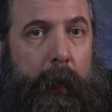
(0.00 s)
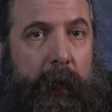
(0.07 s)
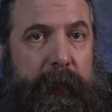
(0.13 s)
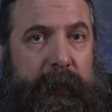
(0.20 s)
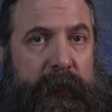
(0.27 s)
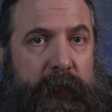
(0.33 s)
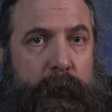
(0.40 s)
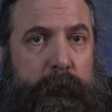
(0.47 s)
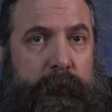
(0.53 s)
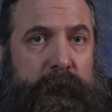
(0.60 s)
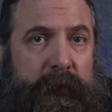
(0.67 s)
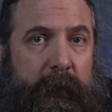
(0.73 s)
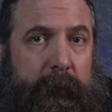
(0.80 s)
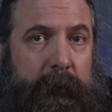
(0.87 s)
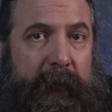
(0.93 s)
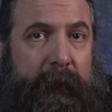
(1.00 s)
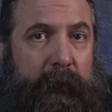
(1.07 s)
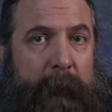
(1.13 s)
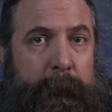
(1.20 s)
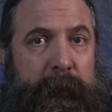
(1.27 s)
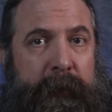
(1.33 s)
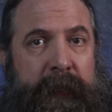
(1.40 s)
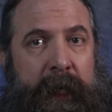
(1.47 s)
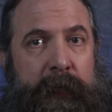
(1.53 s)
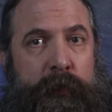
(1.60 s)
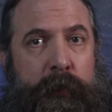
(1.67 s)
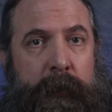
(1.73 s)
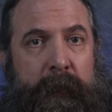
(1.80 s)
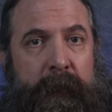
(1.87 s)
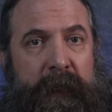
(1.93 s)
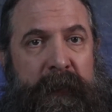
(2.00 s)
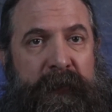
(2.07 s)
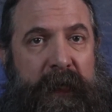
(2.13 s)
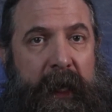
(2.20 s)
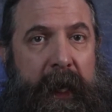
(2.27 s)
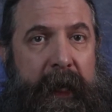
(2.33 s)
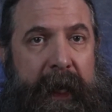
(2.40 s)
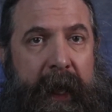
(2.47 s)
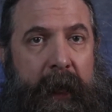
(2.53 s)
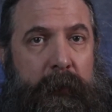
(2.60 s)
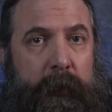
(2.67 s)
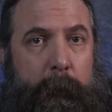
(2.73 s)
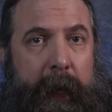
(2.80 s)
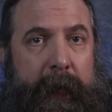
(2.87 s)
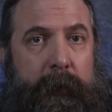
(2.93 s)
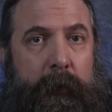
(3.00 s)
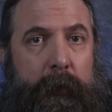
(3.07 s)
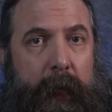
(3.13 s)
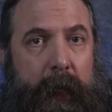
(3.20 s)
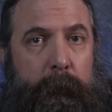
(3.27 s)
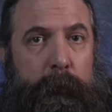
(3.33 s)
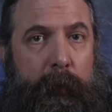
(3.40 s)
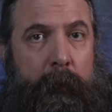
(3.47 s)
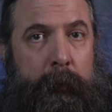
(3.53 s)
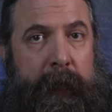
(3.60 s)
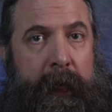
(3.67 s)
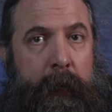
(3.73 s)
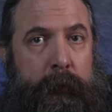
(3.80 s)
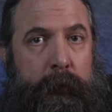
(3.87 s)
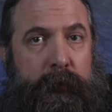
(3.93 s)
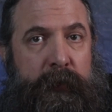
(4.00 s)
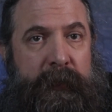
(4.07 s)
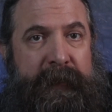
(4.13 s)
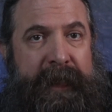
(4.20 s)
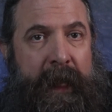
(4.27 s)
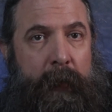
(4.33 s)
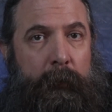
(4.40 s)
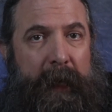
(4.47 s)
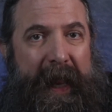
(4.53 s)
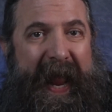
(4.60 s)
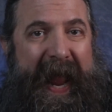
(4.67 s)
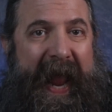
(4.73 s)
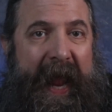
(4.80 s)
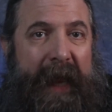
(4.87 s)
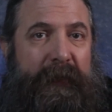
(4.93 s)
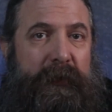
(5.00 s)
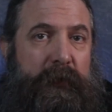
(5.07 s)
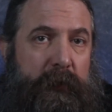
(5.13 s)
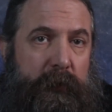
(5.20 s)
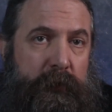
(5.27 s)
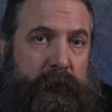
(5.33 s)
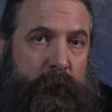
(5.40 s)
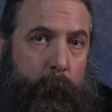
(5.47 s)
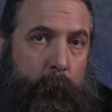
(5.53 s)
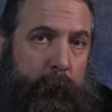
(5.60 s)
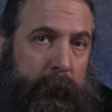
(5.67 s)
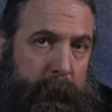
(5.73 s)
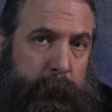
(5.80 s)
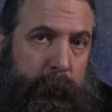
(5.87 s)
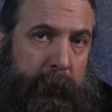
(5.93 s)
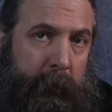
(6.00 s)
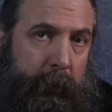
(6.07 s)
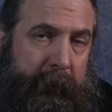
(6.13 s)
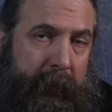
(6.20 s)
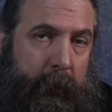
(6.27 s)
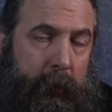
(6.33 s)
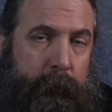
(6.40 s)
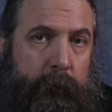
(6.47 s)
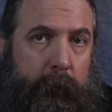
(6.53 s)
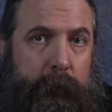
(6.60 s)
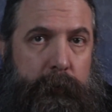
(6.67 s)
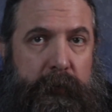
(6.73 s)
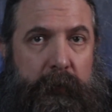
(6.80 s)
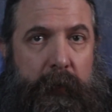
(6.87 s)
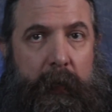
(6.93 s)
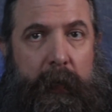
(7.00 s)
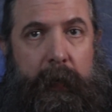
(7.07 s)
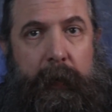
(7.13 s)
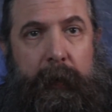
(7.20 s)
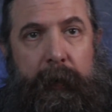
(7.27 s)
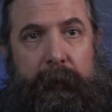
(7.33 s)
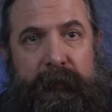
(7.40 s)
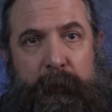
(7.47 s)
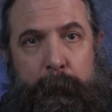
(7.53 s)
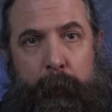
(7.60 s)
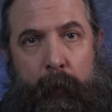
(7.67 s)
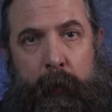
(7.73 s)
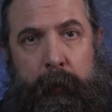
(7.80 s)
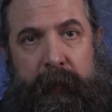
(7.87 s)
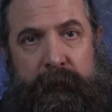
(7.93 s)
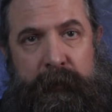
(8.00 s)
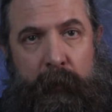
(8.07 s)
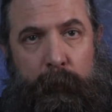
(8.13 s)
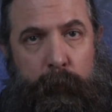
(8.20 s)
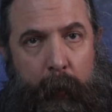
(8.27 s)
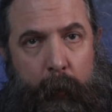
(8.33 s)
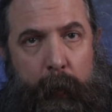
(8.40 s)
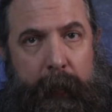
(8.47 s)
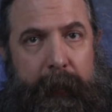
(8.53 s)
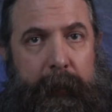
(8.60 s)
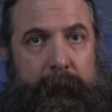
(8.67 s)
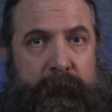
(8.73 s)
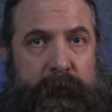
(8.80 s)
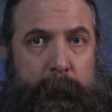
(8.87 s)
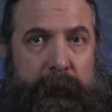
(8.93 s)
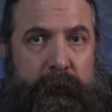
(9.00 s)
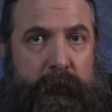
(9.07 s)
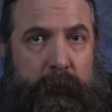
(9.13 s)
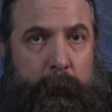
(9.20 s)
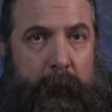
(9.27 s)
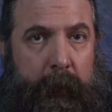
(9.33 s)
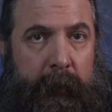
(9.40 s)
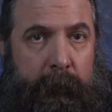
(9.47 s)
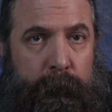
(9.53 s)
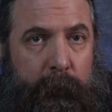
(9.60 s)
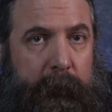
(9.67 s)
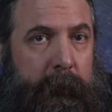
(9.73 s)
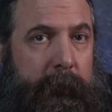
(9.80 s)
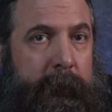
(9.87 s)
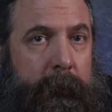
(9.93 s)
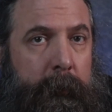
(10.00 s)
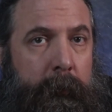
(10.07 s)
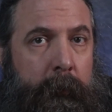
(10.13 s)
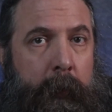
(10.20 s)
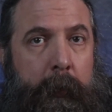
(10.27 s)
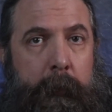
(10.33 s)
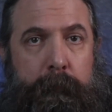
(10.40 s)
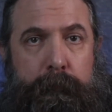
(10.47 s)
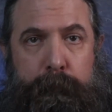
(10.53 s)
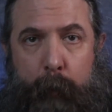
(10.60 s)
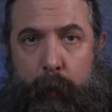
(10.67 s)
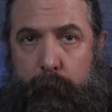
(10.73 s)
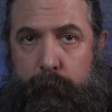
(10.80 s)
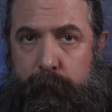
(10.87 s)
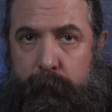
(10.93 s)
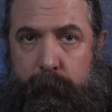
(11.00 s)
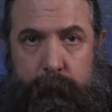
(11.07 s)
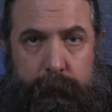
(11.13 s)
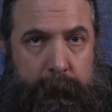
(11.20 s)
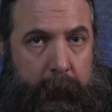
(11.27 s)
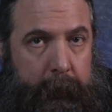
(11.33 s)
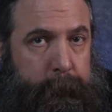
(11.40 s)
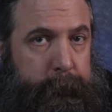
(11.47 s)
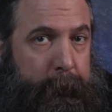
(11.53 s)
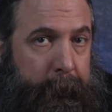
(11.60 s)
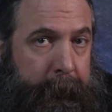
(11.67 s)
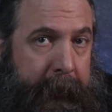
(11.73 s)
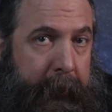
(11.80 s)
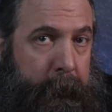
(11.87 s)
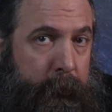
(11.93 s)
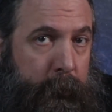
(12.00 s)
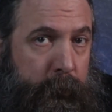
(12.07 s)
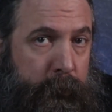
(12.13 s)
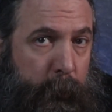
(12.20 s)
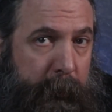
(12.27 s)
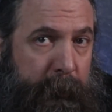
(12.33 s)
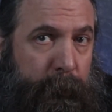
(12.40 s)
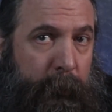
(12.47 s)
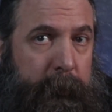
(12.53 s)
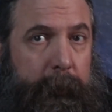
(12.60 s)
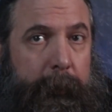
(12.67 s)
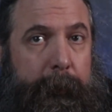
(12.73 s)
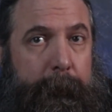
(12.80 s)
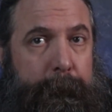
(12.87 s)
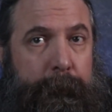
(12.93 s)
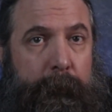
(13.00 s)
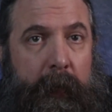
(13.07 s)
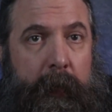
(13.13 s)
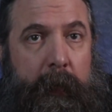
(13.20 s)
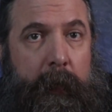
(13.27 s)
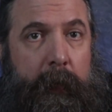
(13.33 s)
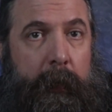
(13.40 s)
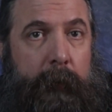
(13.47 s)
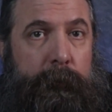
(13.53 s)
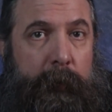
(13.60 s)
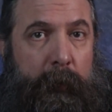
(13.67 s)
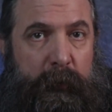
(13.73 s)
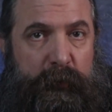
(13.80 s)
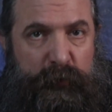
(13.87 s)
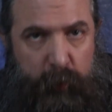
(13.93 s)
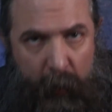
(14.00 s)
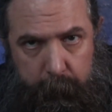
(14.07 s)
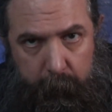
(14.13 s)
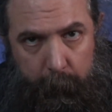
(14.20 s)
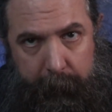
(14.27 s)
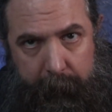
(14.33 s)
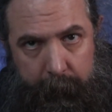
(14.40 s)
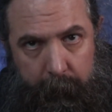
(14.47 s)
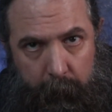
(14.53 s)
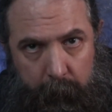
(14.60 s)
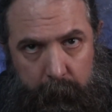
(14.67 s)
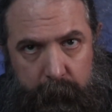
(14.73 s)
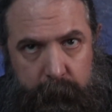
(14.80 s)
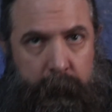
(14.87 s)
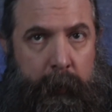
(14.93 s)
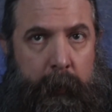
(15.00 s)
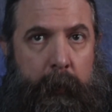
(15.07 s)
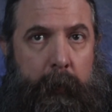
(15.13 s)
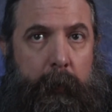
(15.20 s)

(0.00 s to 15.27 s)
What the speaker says: I use that reputation to decide how the minor non-player characters in town act toward the player characters. If the party is heroic and spends their money freely, most non-player characters will be friendly. If they're troublemakers,